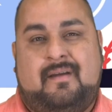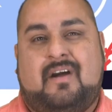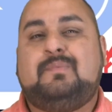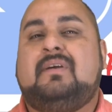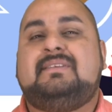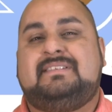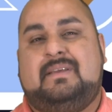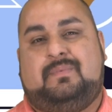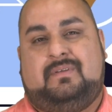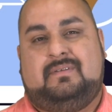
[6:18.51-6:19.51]
Our part is
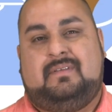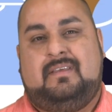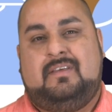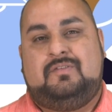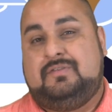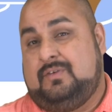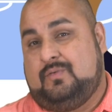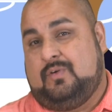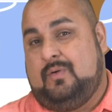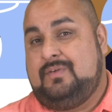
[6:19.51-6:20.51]
simple. You can
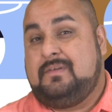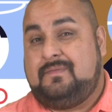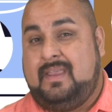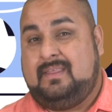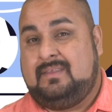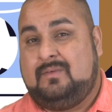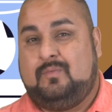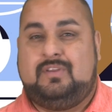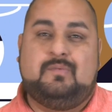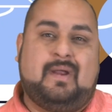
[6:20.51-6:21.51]
grow in your faith
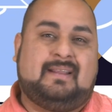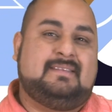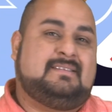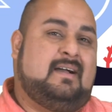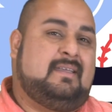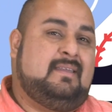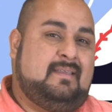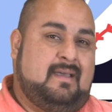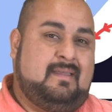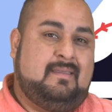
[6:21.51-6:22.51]
when you practice talking to
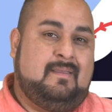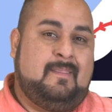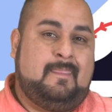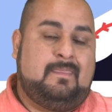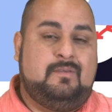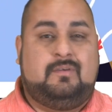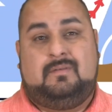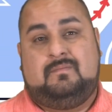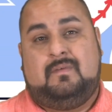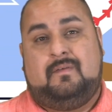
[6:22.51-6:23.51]
God. You
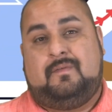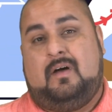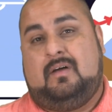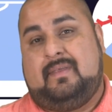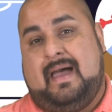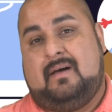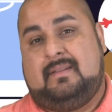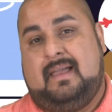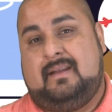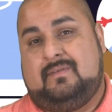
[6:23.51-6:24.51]
can follow the
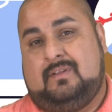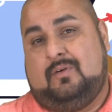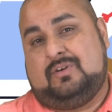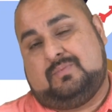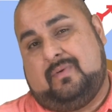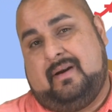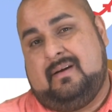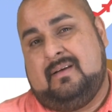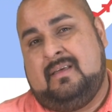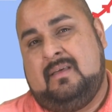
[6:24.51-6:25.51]
outline of the Lord's Prayer,
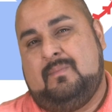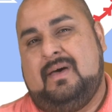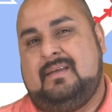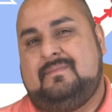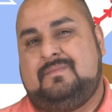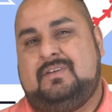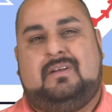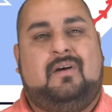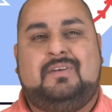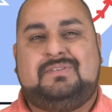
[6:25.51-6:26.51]
but you can
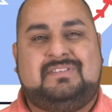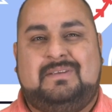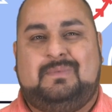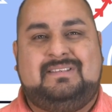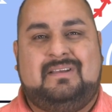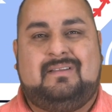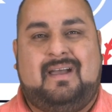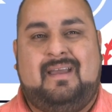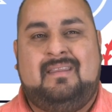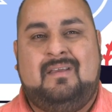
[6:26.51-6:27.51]
also simply tell
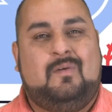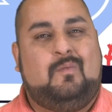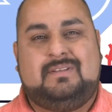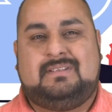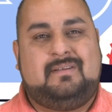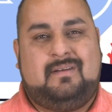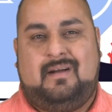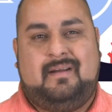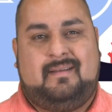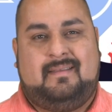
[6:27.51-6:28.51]
God what's on your
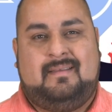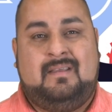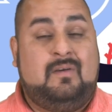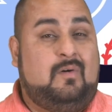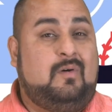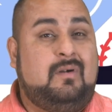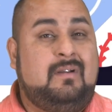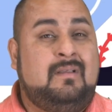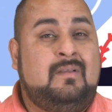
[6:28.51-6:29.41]
heart or